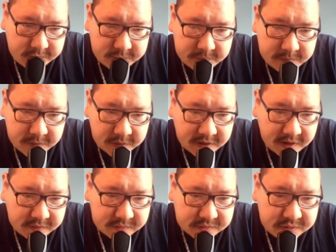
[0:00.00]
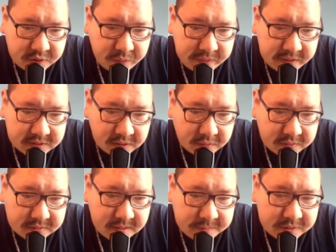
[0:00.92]
But yeah, it was 2 weeks ago. It
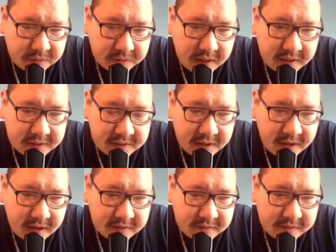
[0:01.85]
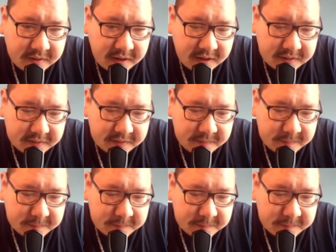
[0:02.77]
was episode 98, and